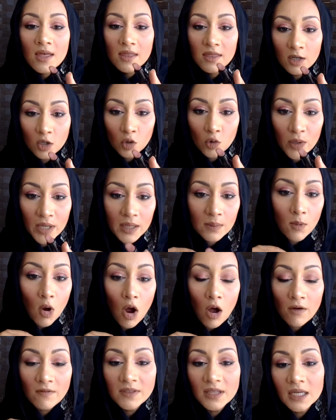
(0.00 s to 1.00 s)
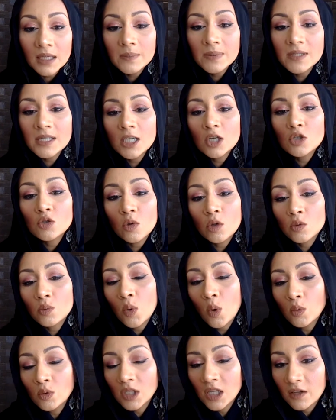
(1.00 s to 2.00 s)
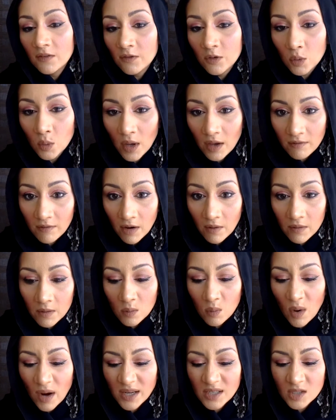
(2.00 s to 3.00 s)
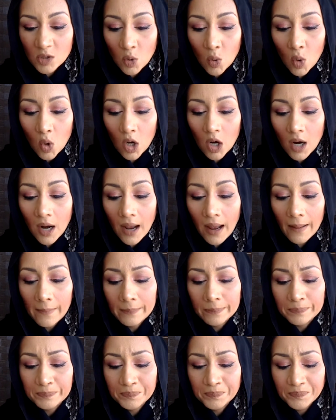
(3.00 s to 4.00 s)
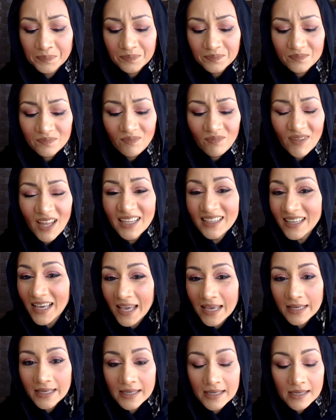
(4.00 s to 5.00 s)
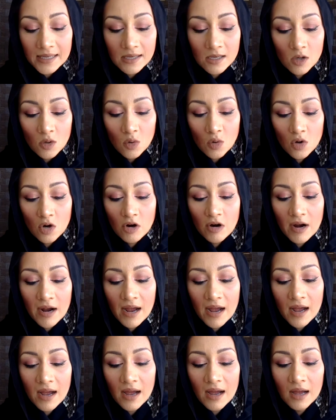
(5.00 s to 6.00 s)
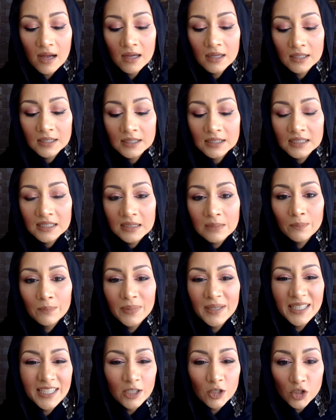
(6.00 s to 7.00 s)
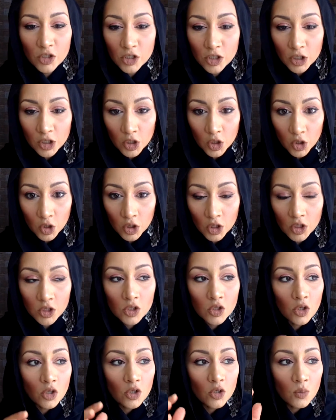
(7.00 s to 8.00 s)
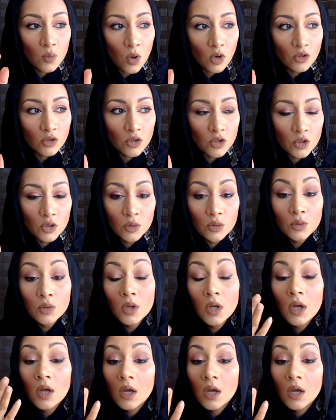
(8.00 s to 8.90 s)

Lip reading: the cream of the lipstick, so it won't give you a very white or cakey or bleached look. So you want to